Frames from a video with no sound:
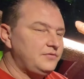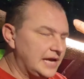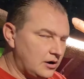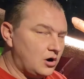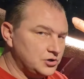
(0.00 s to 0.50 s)

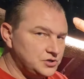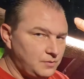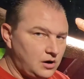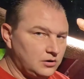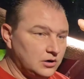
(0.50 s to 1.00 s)
They are
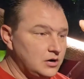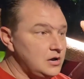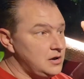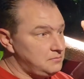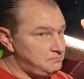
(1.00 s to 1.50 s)
smaller,
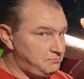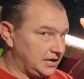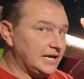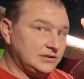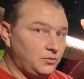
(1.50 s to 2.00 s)

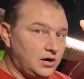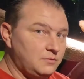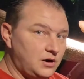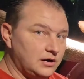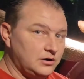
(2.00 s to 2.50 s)
but like the
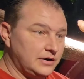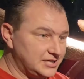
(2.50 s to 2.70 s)
water monitor,